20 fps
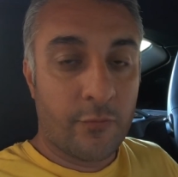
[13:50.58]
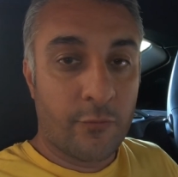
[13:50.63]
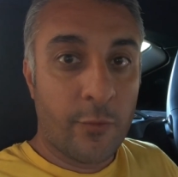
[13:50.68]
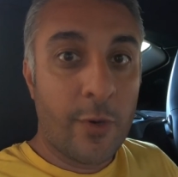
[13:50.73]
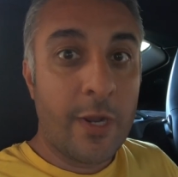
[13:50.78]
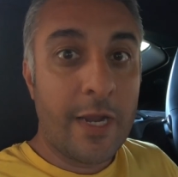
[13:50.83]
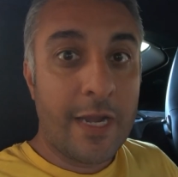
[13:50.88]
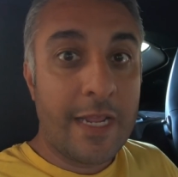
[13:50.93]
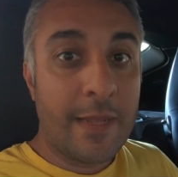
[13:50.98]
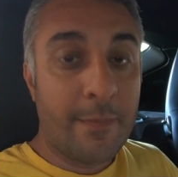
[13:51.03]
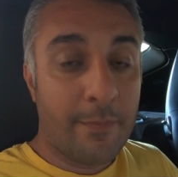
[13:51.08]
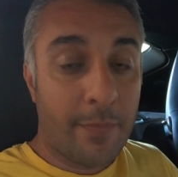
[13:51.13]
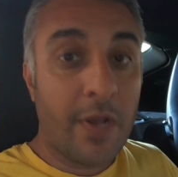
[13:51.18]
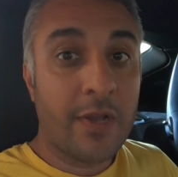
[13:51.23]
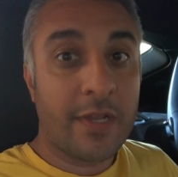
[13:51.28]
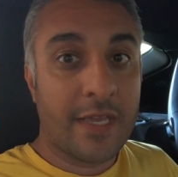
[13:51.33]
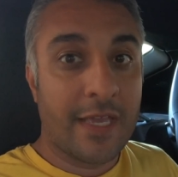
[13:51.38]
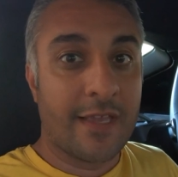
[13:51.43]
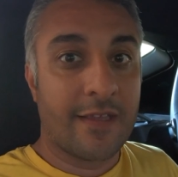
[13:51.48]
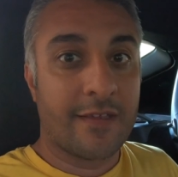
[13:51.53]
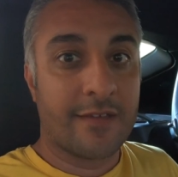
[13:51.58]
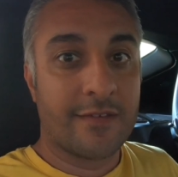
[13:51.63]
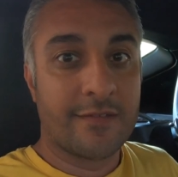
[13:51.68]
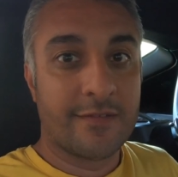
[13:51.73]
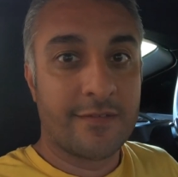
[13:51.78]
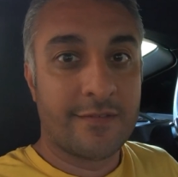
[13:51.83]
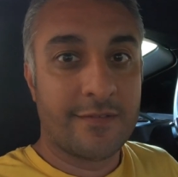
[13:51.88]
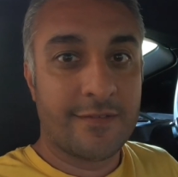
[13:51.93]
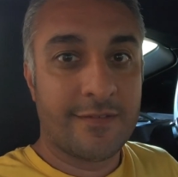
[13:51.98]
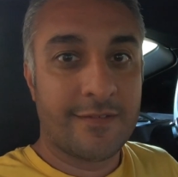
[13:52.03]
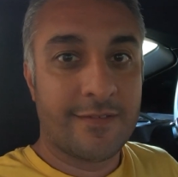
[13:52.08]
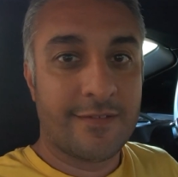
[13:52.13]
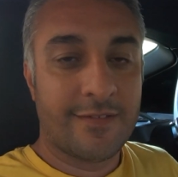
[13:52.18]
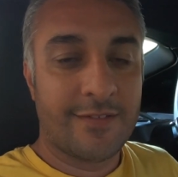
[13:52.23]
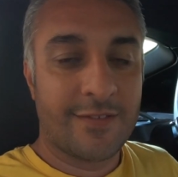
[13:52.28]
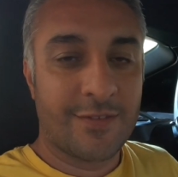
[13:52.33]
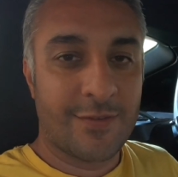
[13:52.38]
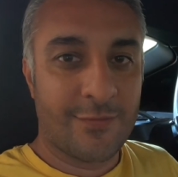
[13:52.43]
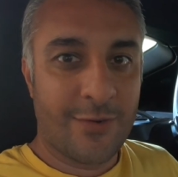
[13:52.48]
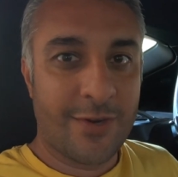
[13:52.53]
really bugging
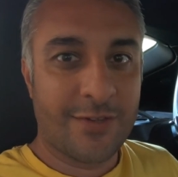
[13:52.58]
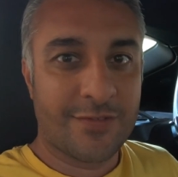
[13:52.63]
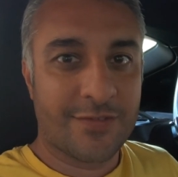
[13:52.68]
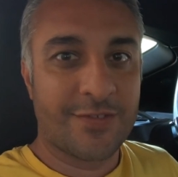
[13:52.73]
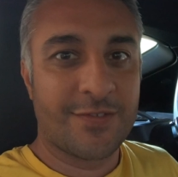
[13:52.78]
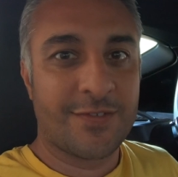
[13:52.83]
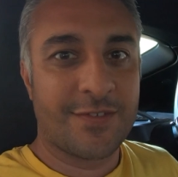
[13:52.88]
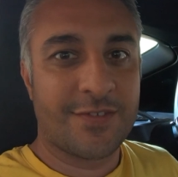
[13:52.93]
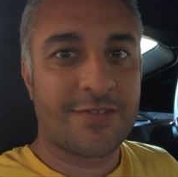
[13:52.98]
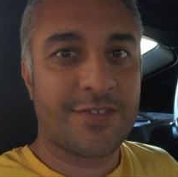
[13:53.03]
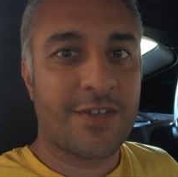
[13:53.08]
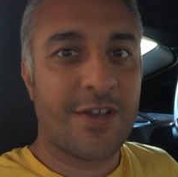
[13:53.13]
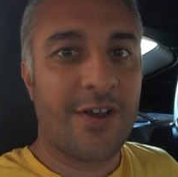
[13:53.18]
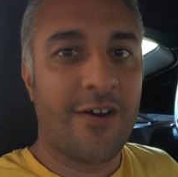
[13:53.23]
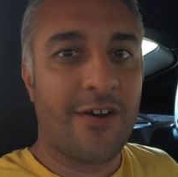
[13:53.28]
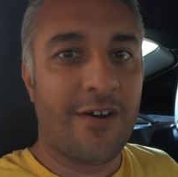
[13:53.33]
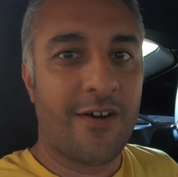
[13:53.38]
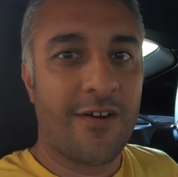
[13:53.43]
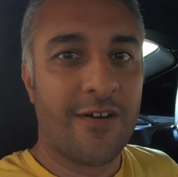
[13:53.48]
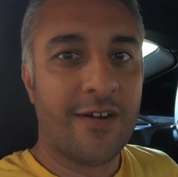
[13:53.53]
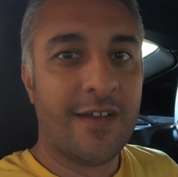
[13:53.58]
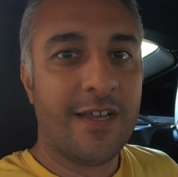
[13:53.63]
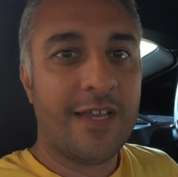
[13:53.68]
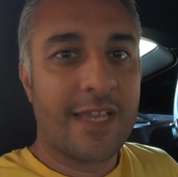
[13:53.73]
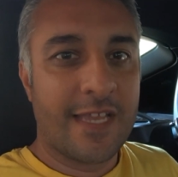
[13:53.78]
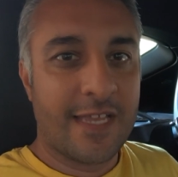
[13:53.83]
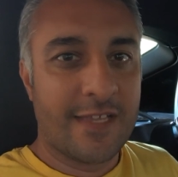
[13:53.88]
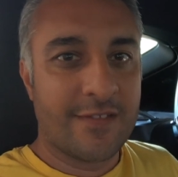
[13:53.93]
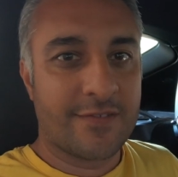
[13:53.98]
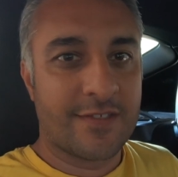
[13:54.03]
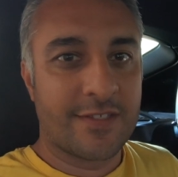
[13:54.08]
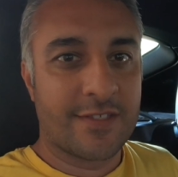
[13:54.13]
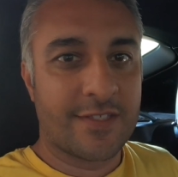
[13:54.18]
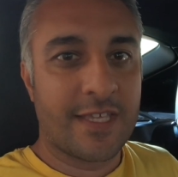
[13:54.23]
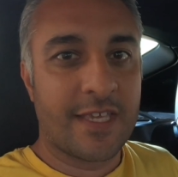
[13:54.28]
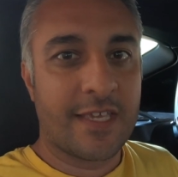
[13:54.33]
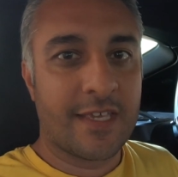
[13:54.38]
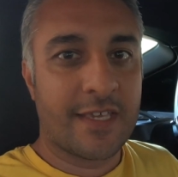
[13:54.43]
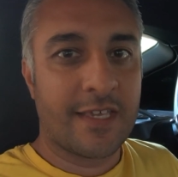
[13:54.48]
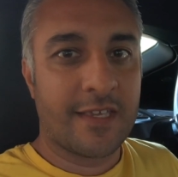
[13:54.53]
the rest of this car into
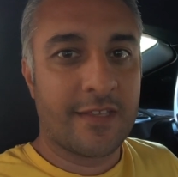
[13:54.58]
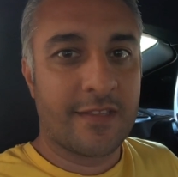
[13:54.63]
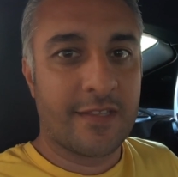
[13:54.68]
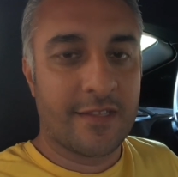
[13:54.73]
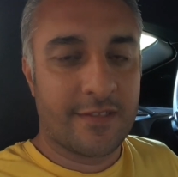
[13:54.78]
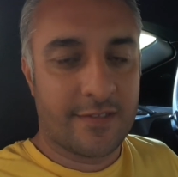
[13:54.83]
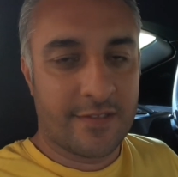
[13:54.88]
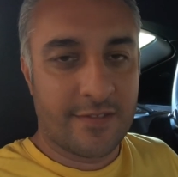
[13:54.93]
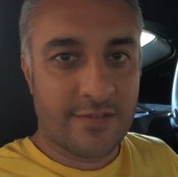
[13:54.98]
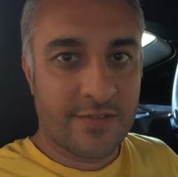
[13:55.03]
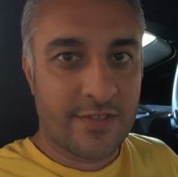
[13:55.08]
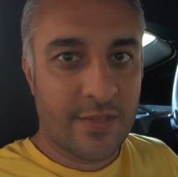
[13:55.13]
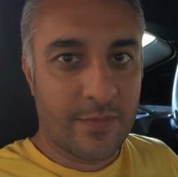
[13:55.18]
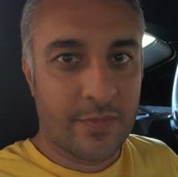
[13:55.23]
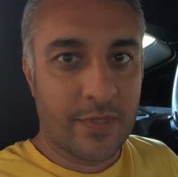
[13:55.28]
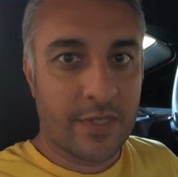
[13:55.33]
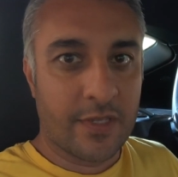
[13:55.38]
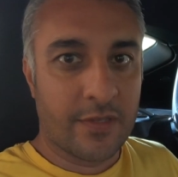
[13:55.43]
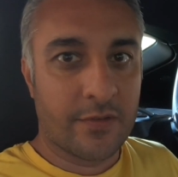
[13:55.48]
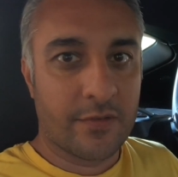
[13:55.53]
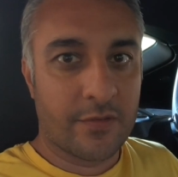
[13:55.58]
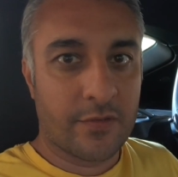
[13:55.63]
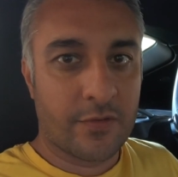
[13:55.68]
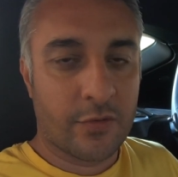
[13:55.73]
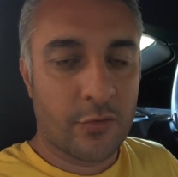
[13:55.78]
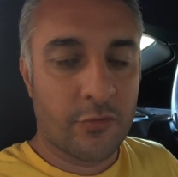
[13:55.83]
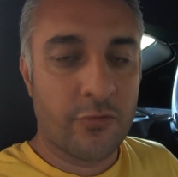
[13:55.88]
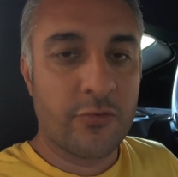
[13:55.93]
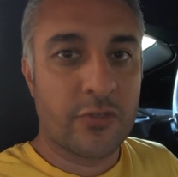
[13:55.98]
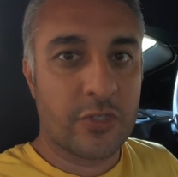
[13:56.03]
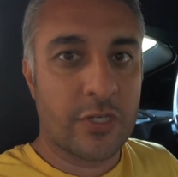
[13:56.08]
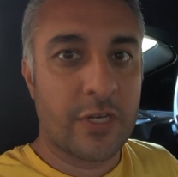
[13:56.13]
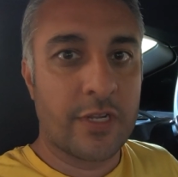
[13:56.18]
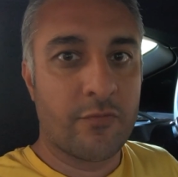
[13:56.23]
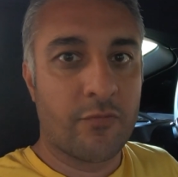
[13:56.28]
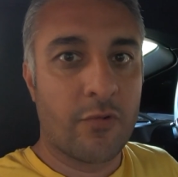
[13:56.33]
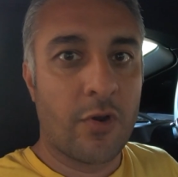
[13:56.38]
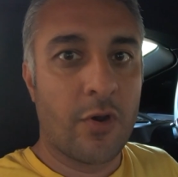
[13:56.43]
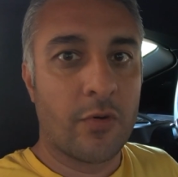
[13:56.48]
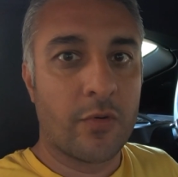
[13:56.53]
thinking that there's something crucially
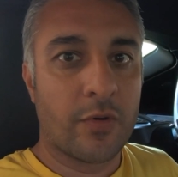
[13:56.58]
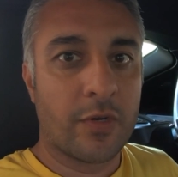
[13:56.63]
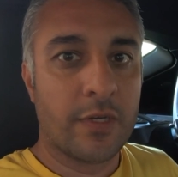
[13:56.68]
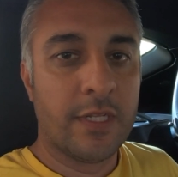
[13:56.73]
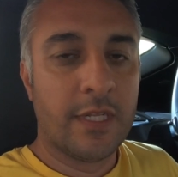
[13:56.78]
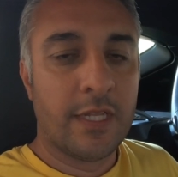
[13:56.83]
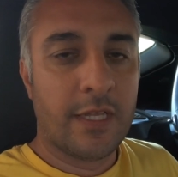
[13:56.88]
wrong.